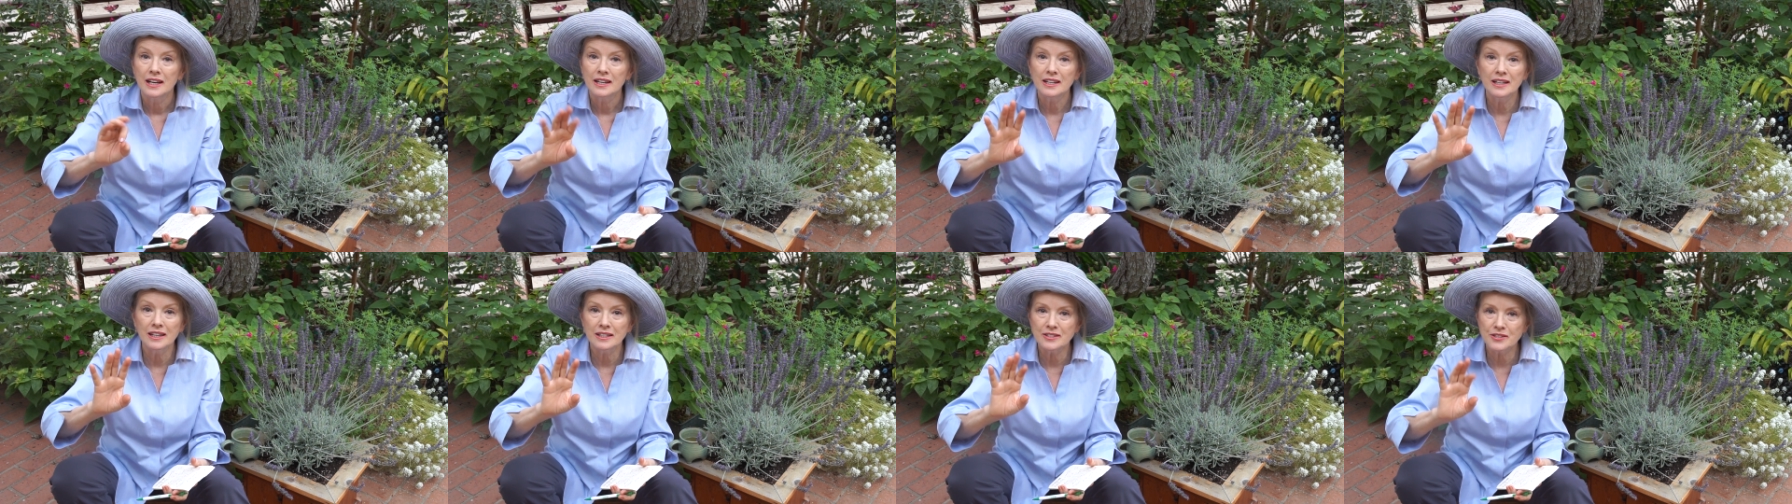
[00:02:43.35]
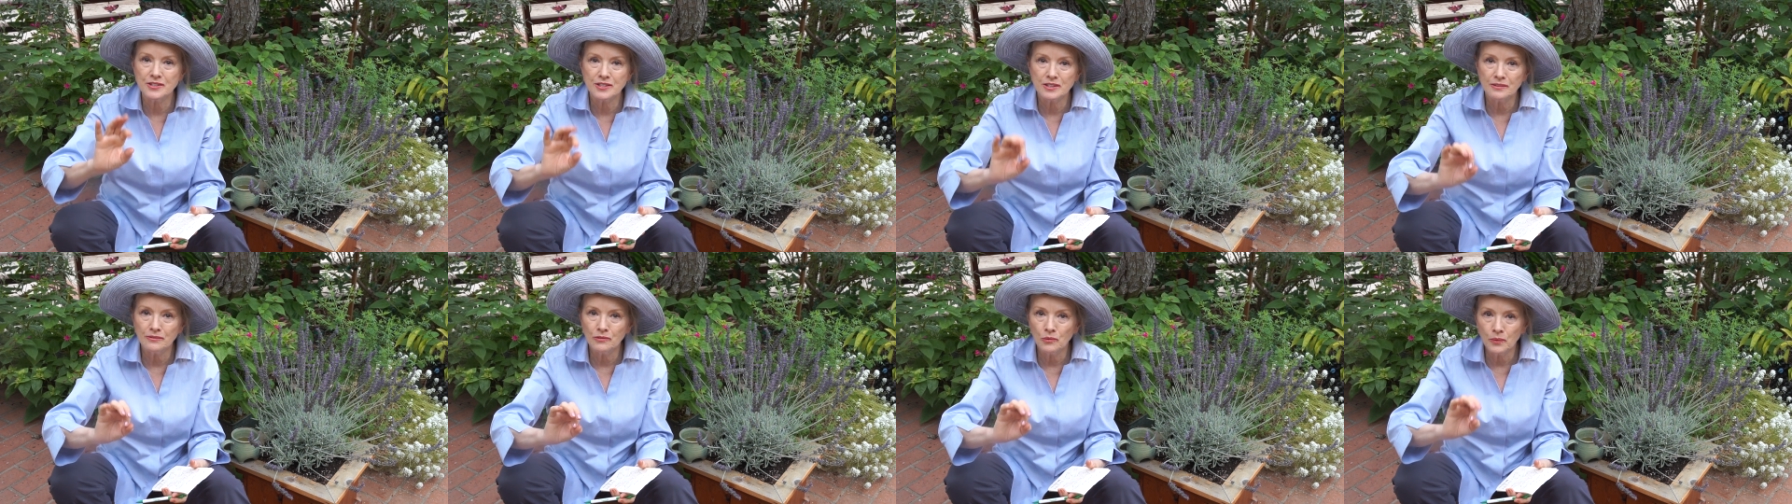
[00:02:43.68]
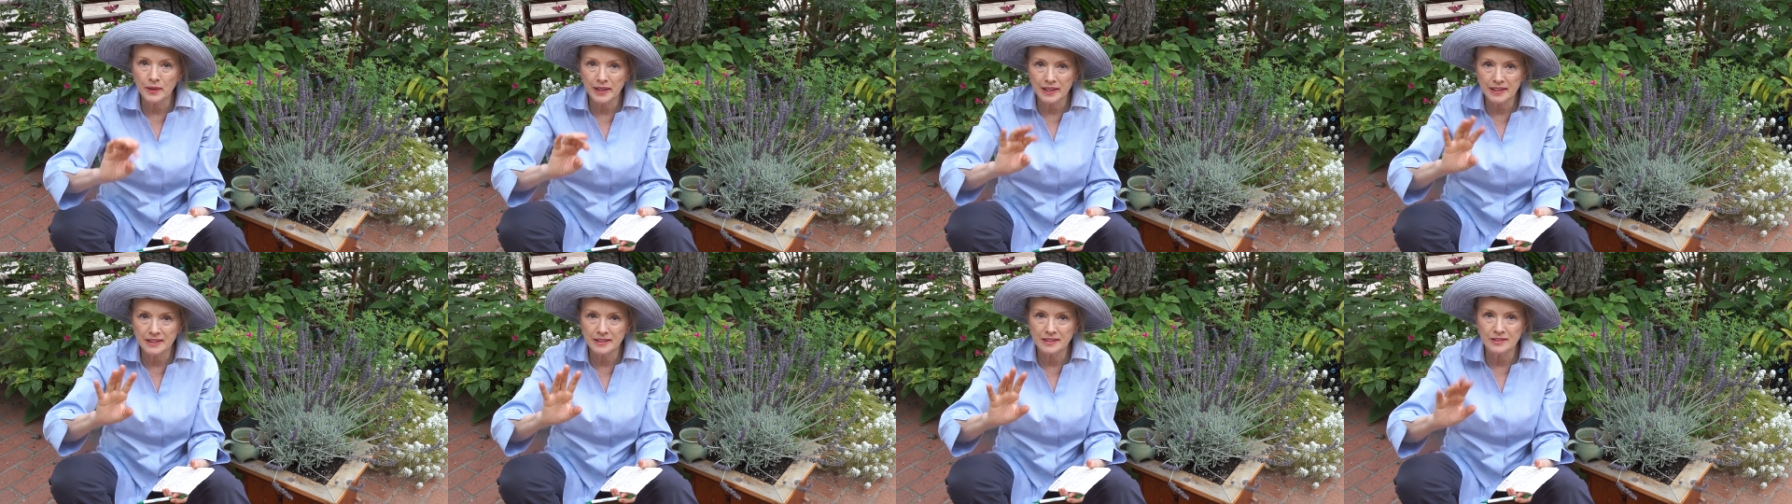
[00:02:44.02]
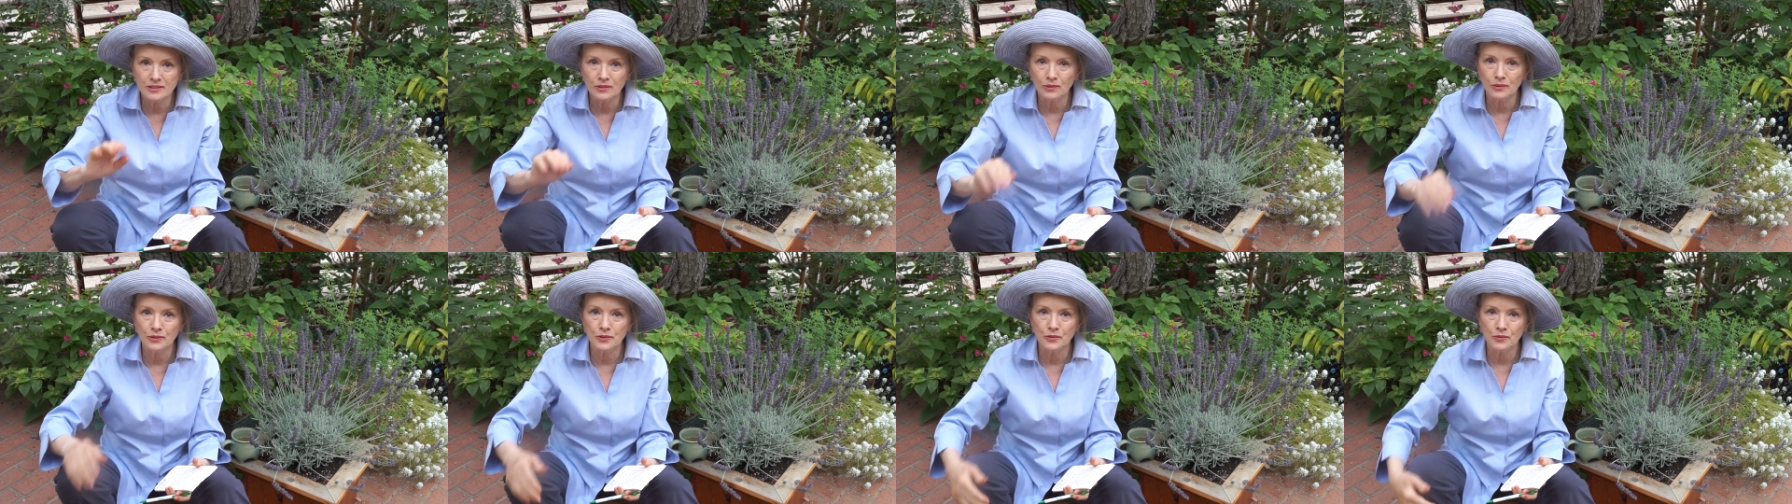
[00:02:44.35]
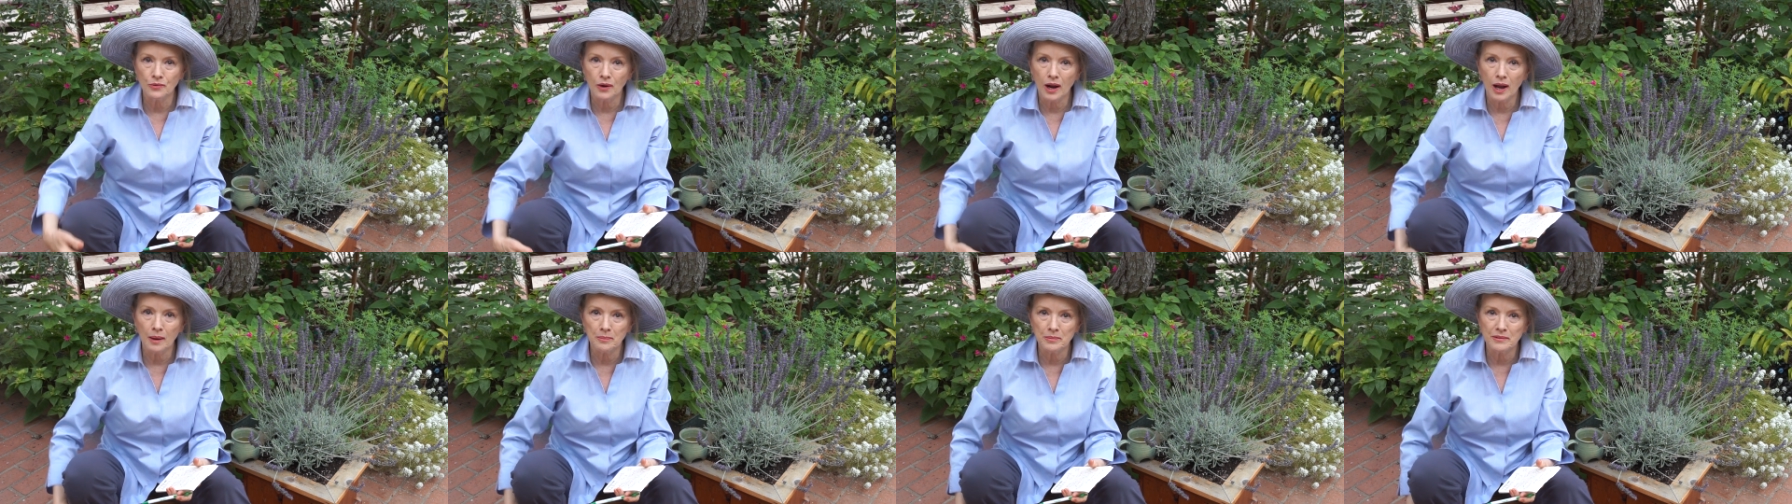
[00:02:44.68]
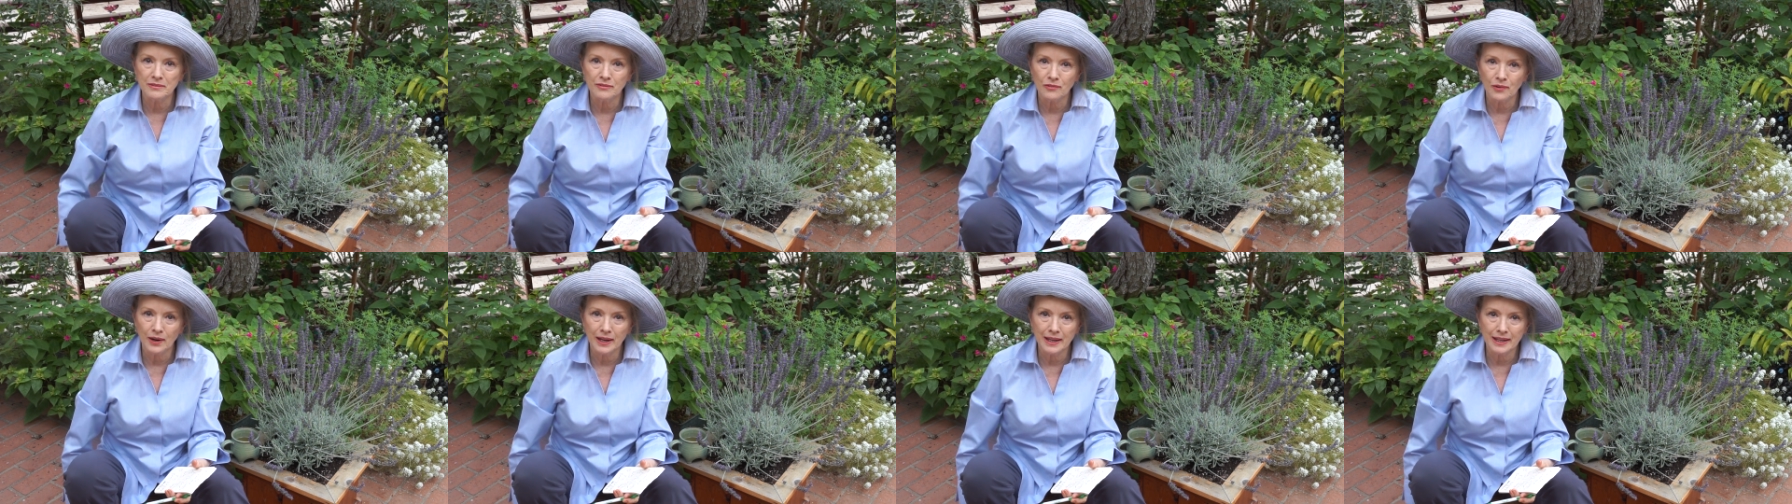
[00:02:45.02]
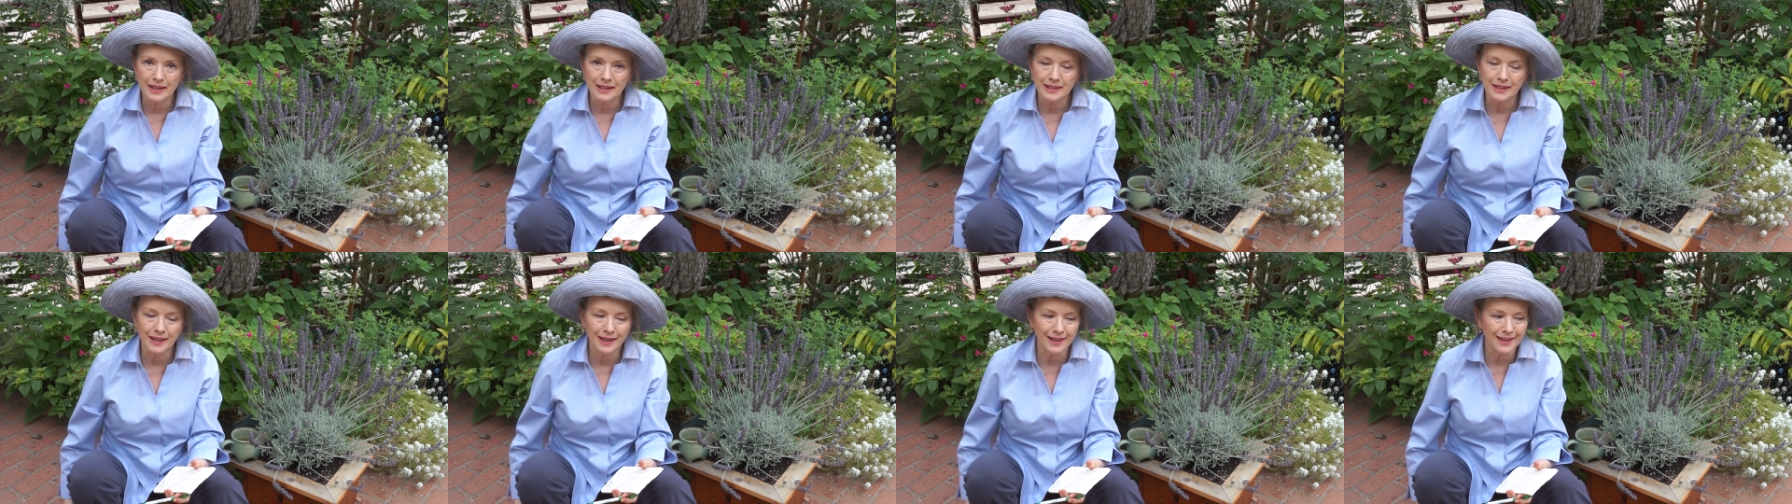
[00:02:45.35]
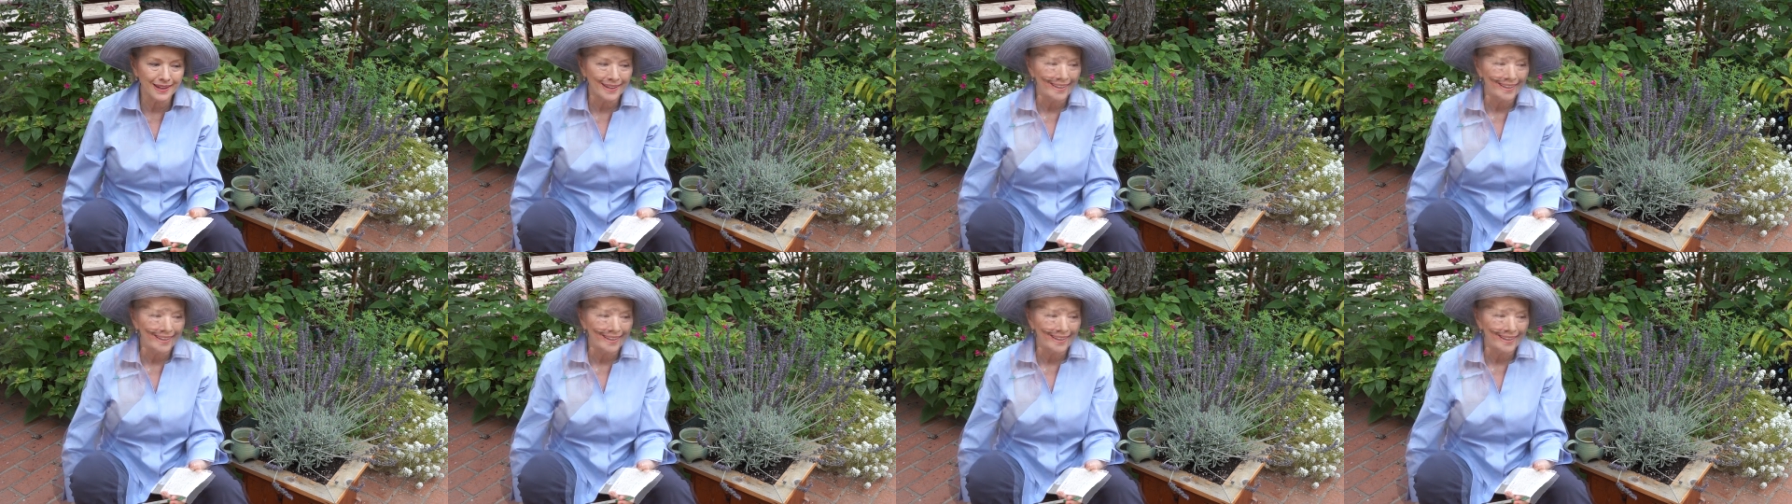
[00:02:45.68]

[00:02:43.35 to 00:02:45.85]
gust of wind or drop of rain.